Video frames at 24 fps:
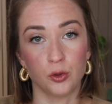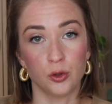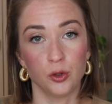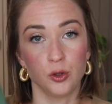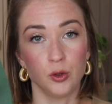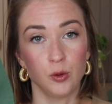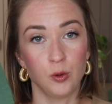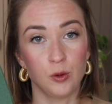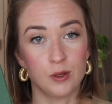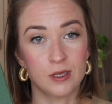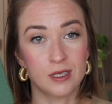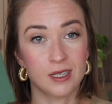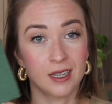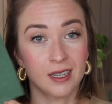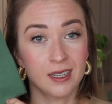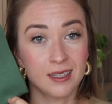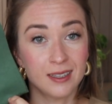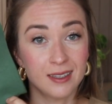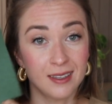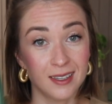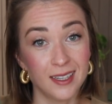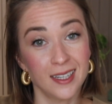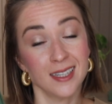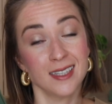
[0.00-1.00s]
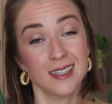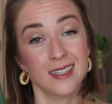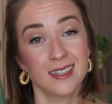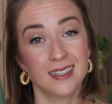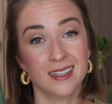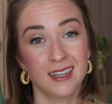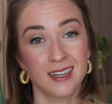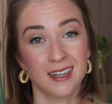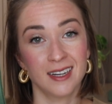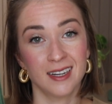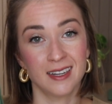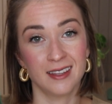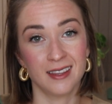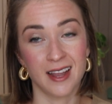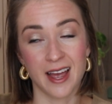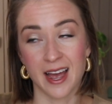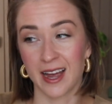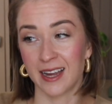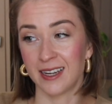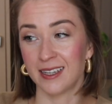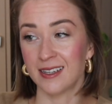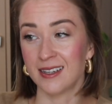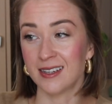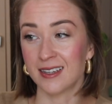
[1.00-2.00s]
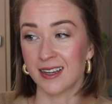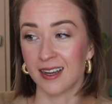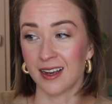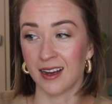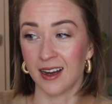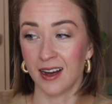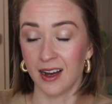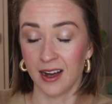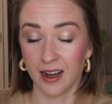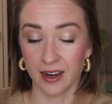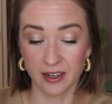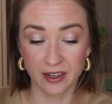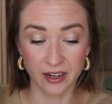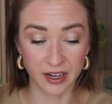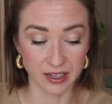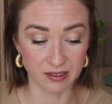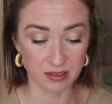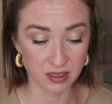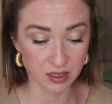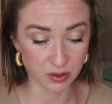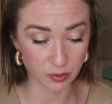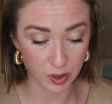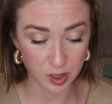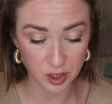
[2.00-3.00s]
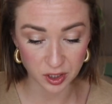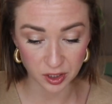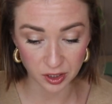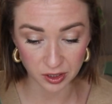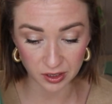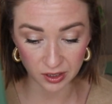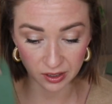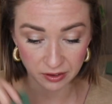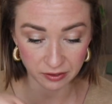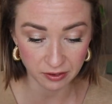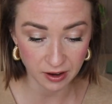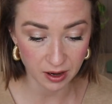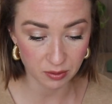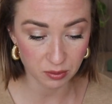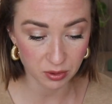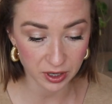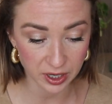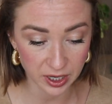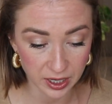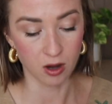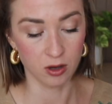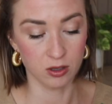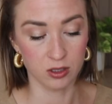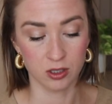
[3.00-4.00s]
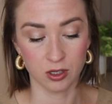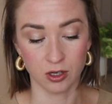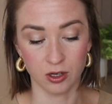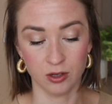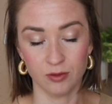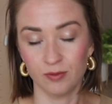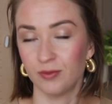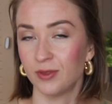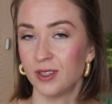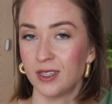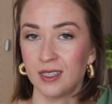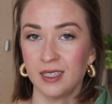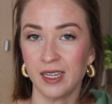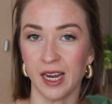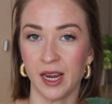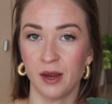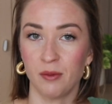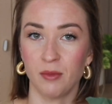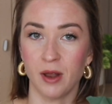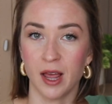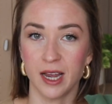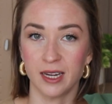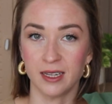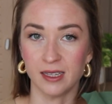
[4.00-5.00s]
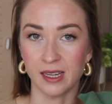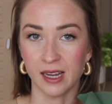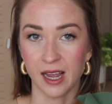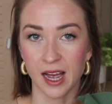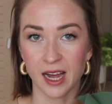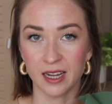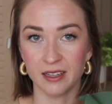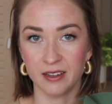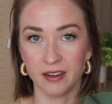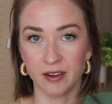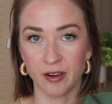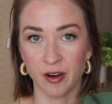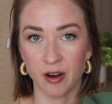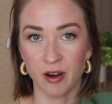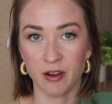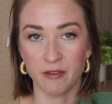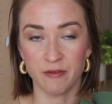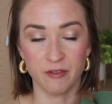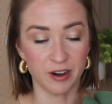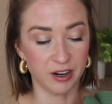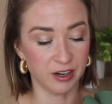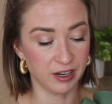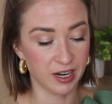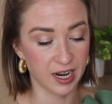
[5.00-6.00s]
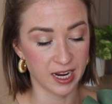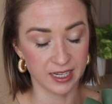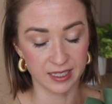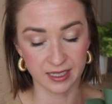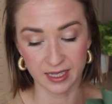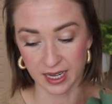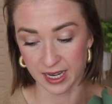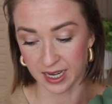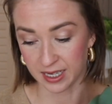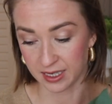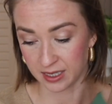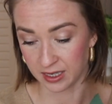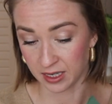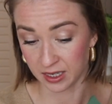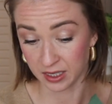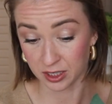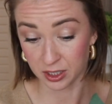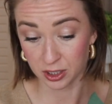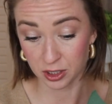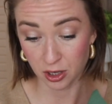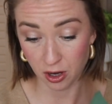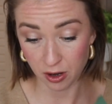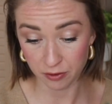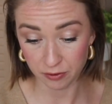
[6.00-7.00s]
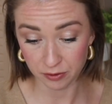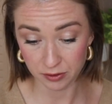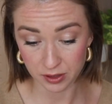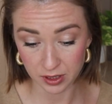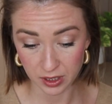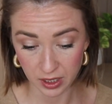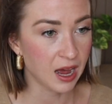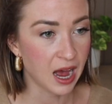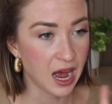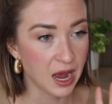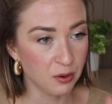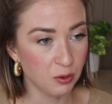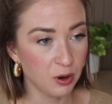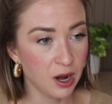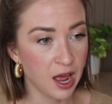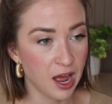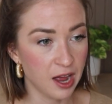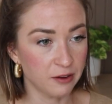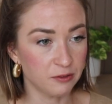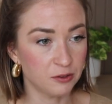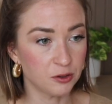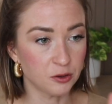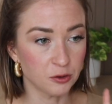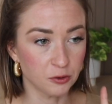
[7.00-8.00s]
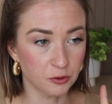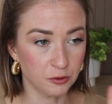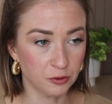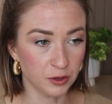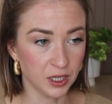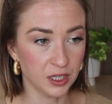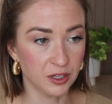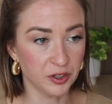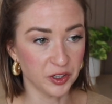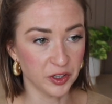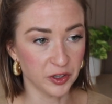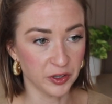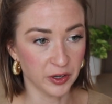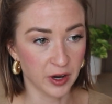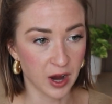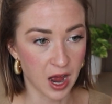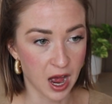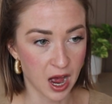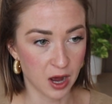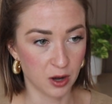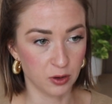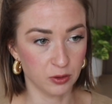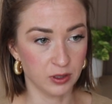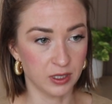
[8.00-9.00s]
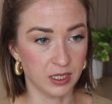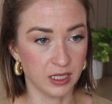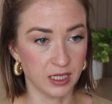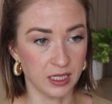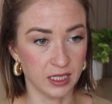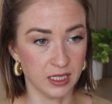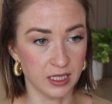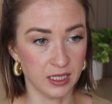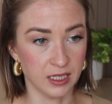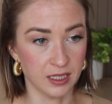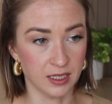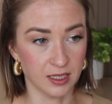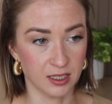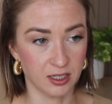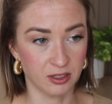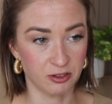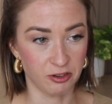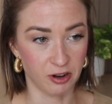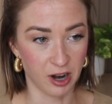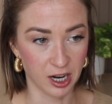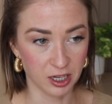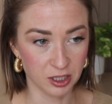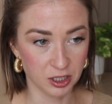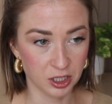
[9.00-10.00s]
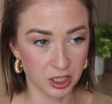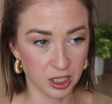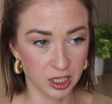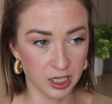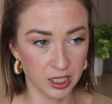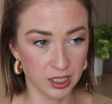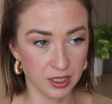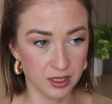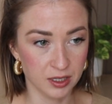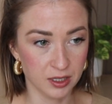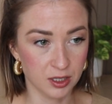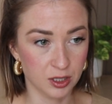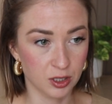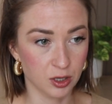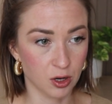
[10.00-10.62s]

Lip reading: use this nice green sweatshirting fabric. Also the same like the other, very nice and soft. I will have to figure out the instructions,